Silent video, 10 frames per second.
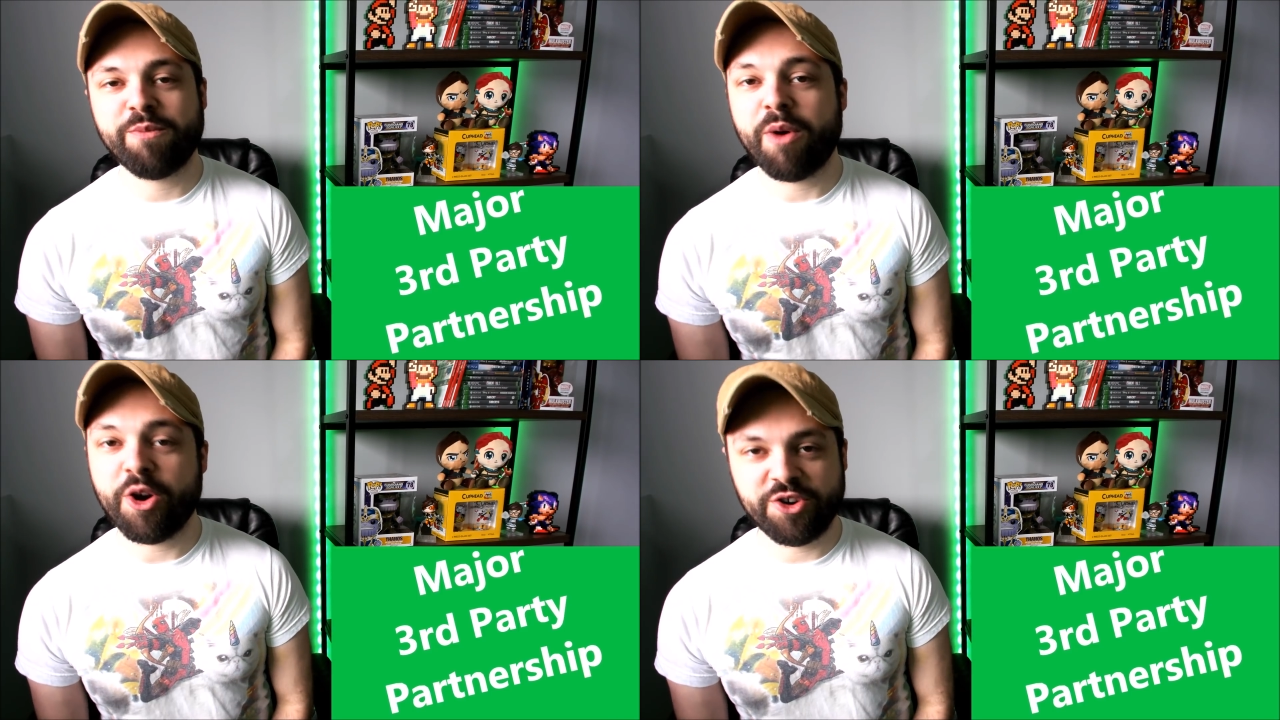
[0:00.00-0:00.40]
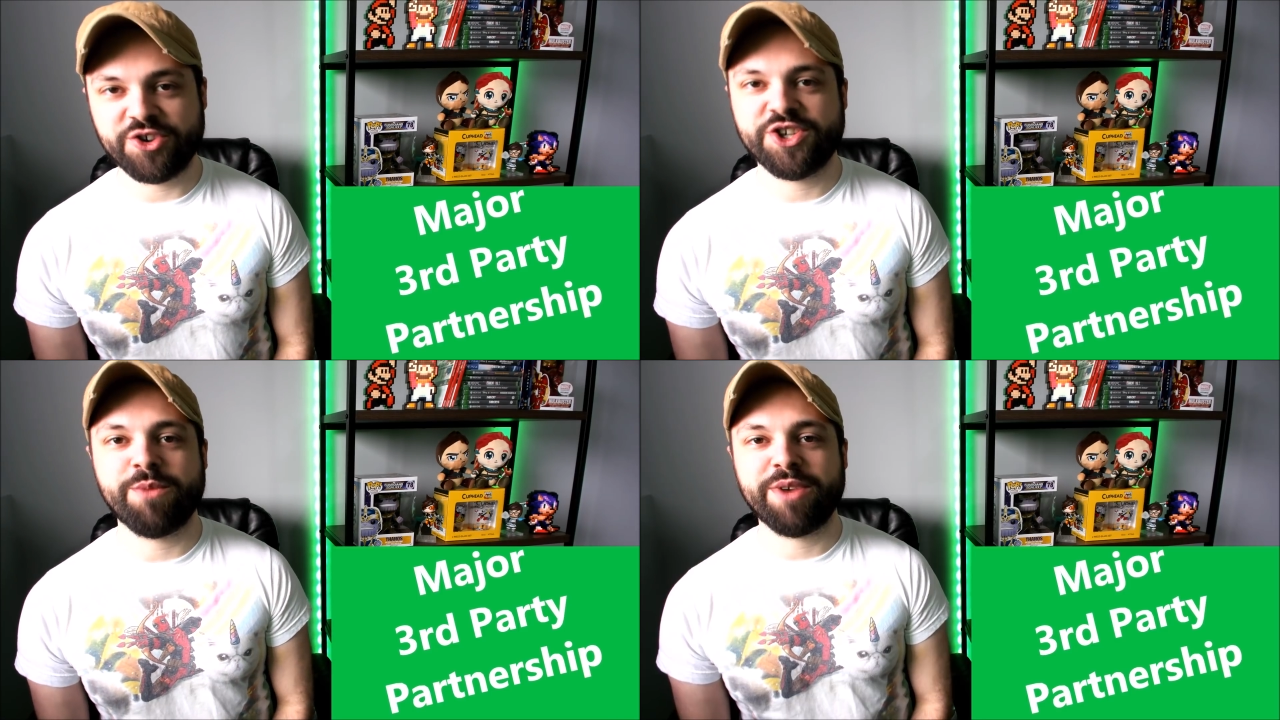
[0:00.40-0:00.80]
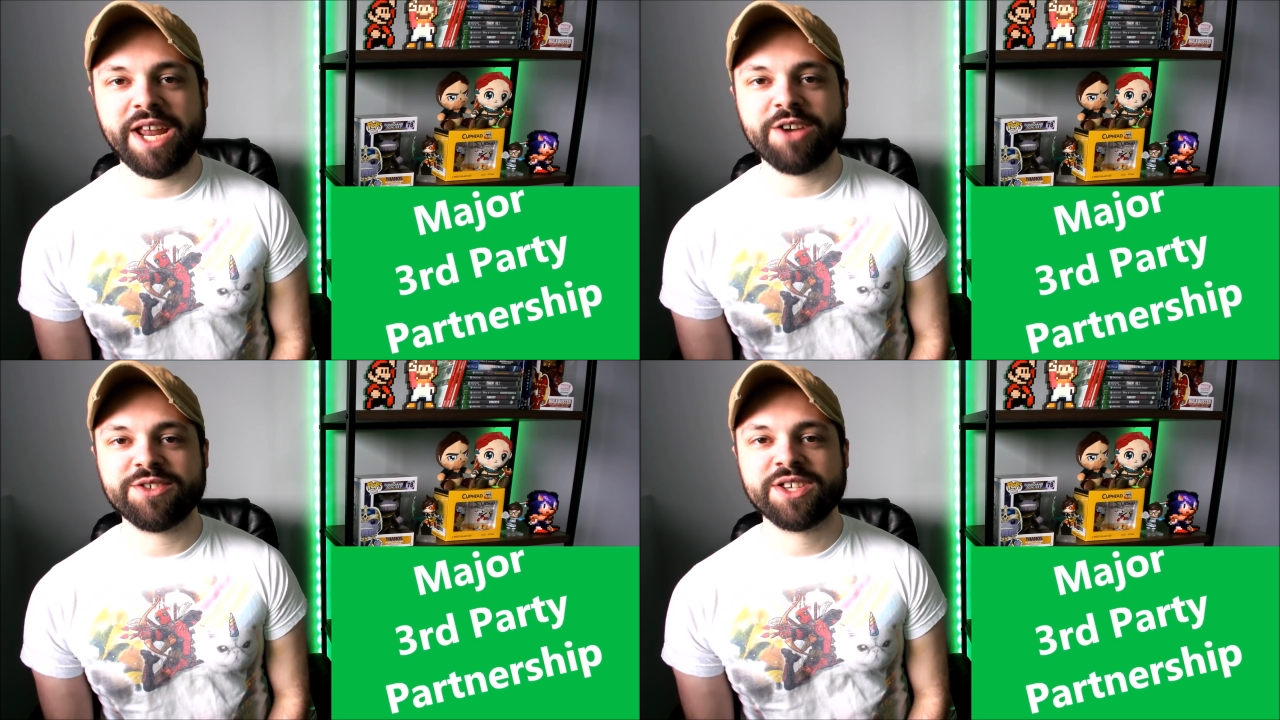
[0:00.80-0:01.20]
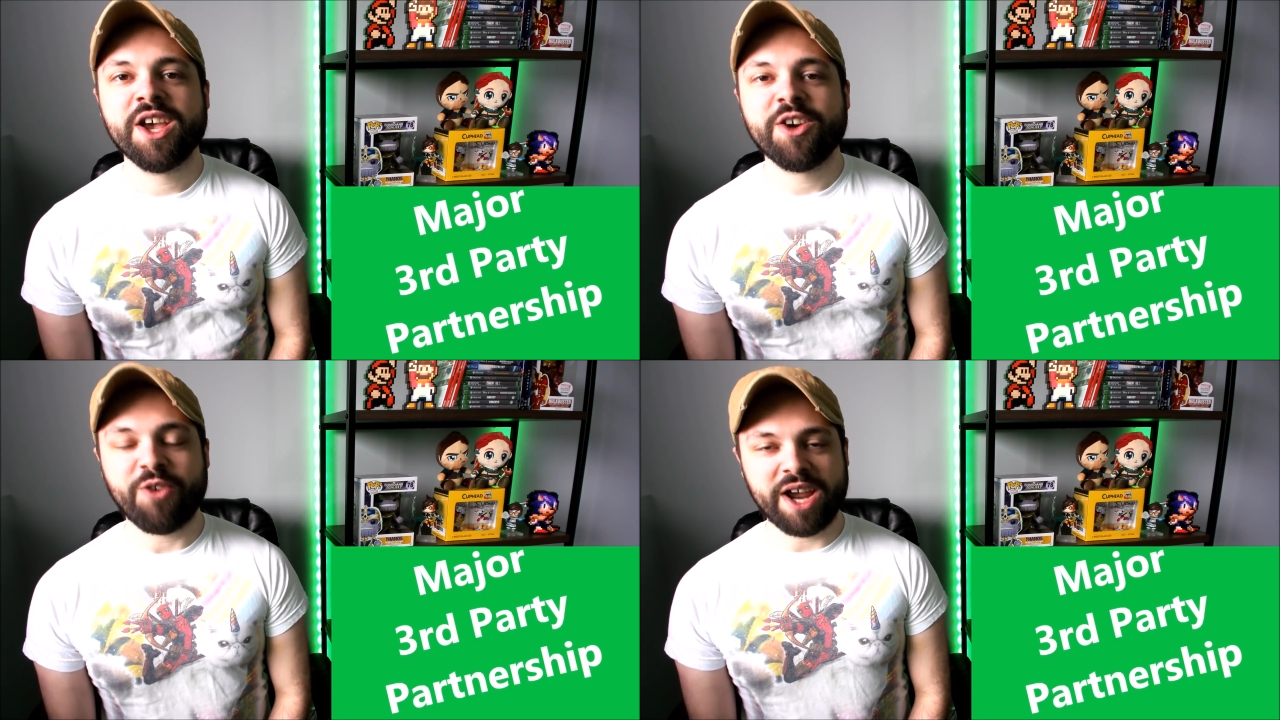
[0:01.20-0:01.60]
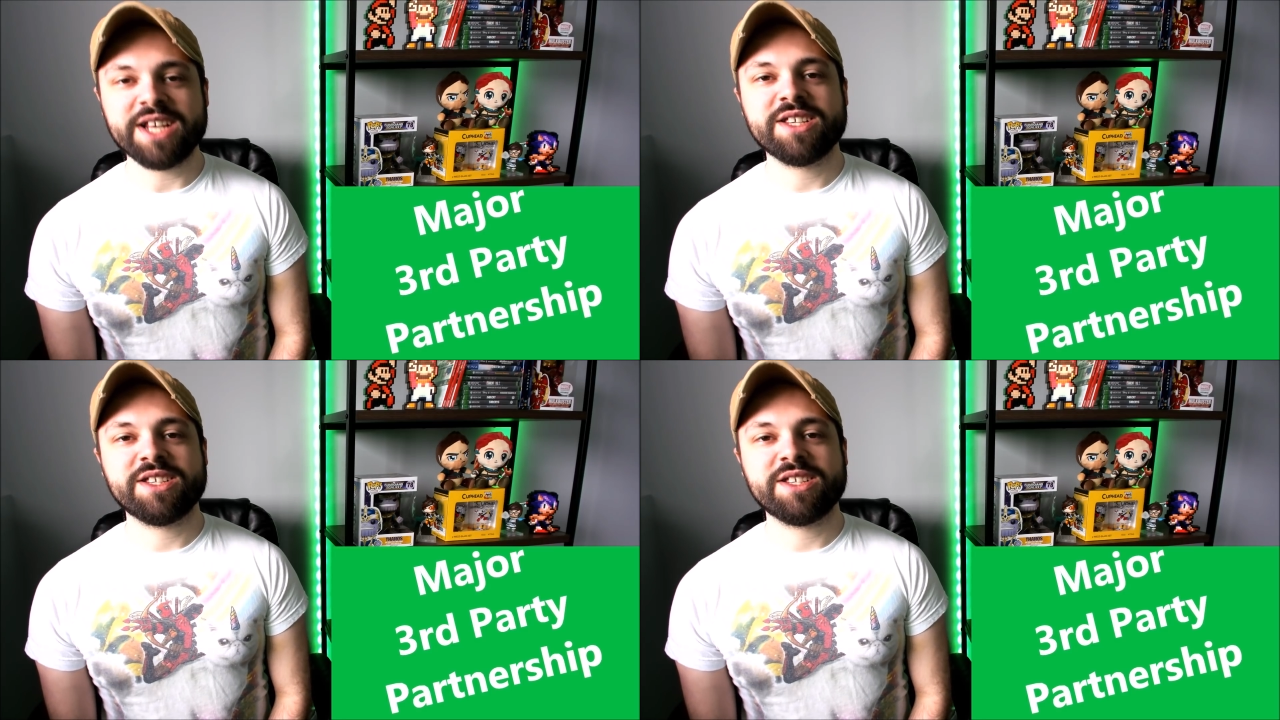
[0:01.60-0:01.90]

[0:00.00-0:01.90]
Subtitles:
partnership announced, right?